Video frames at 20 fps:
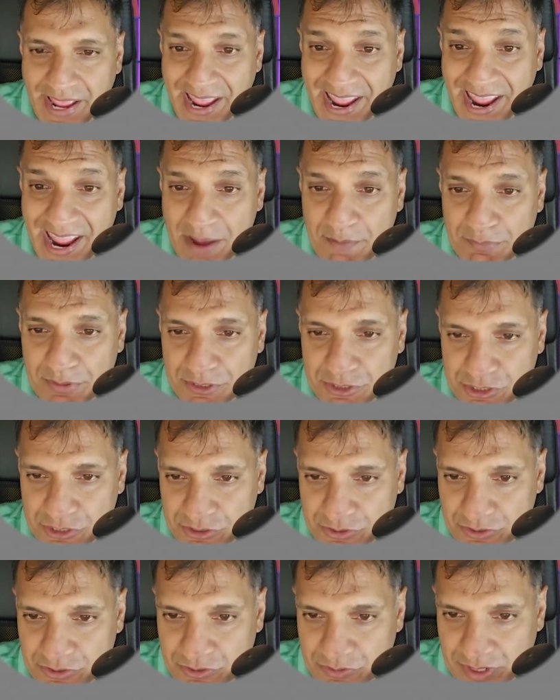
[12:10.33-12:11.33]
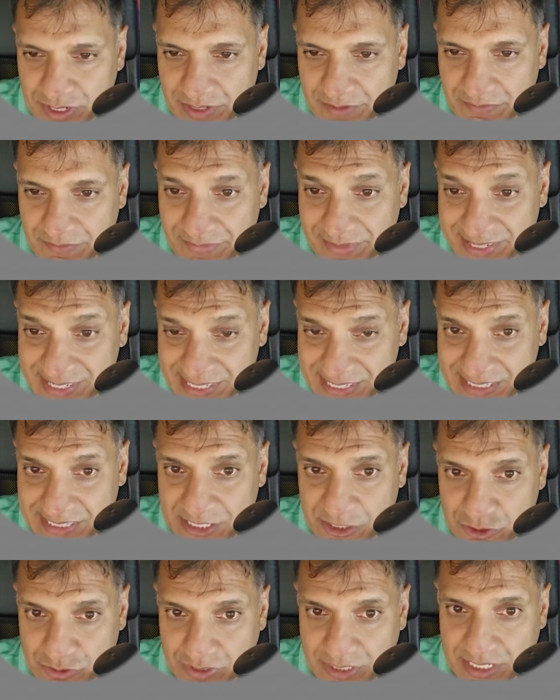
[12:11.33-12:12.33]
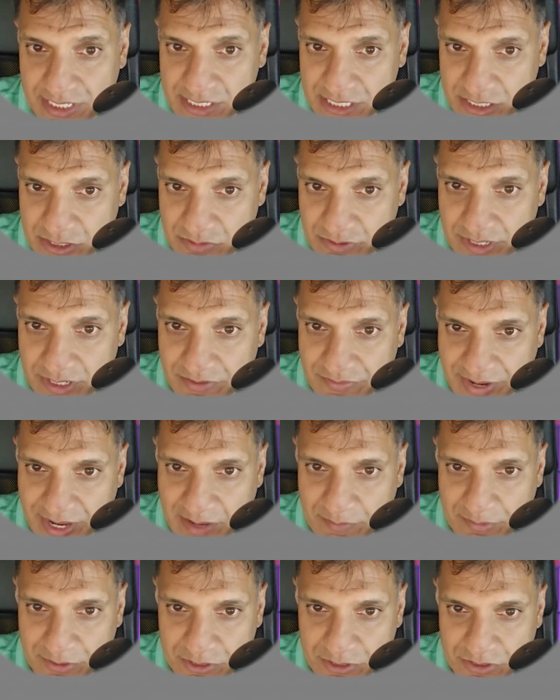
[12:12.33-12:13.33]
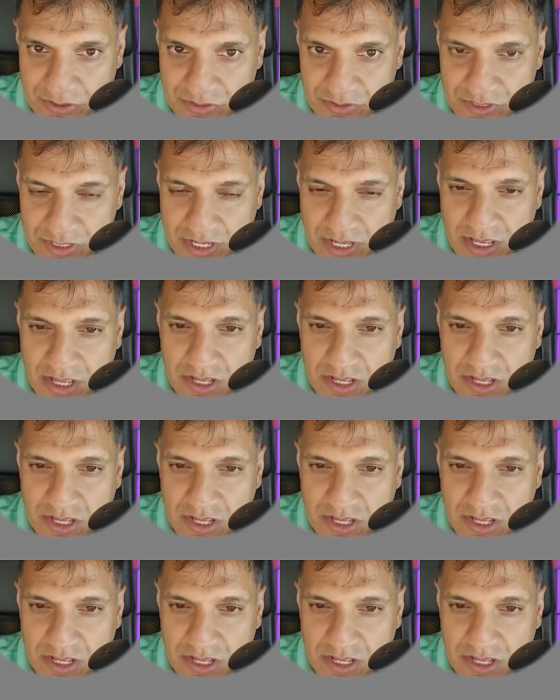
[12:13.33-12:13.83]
Amplitude grid. This literally is a grid of amplitudes.